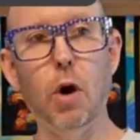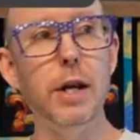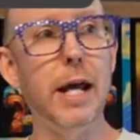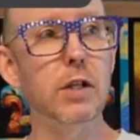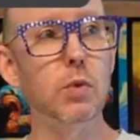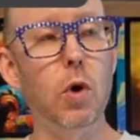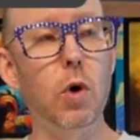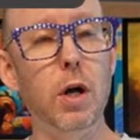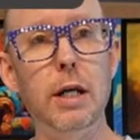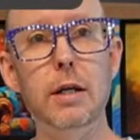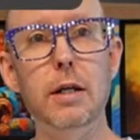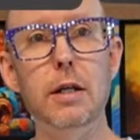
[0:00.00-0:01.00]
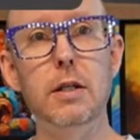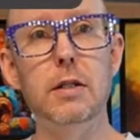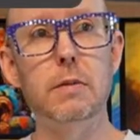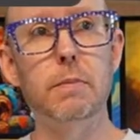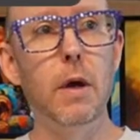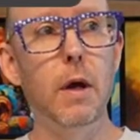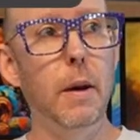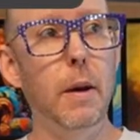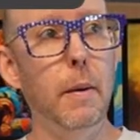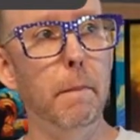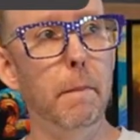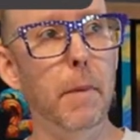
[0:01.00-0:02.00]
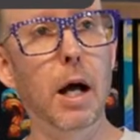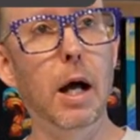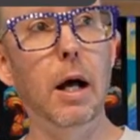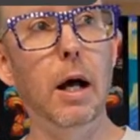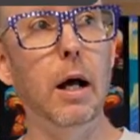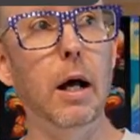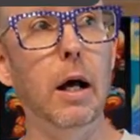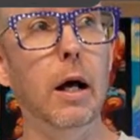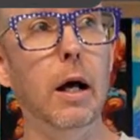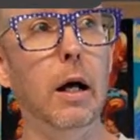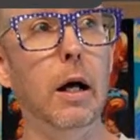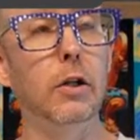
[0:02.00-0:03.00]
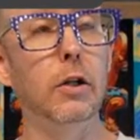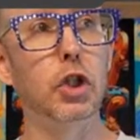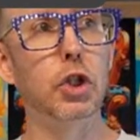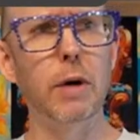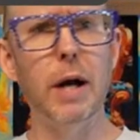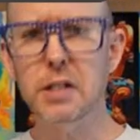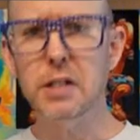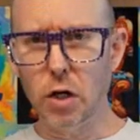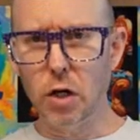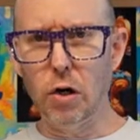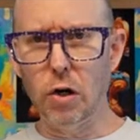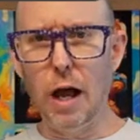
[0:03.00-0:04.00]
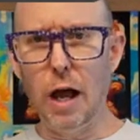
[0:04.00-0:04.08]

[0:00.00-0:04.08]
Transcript: Our next one is Dress a Girl,